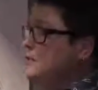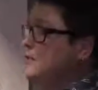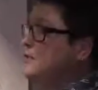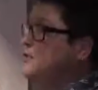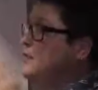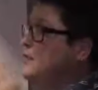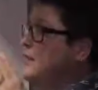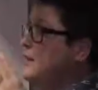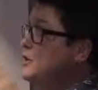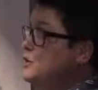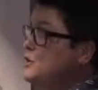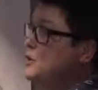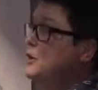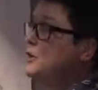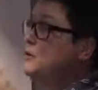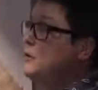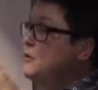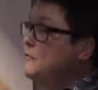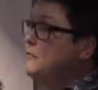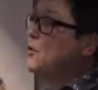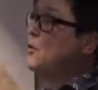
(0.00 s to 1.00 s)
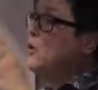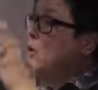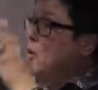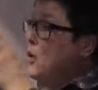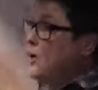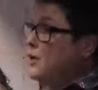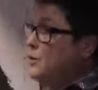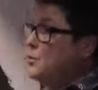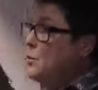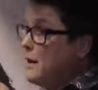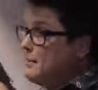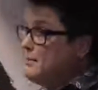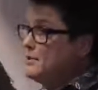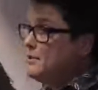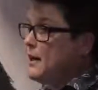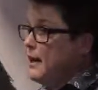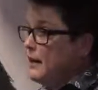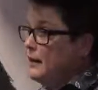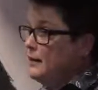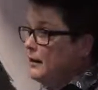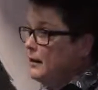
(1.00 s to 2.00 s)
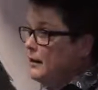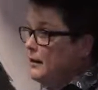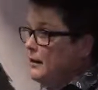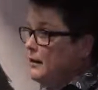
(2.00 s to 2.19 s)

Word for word: there's things you can look for on a website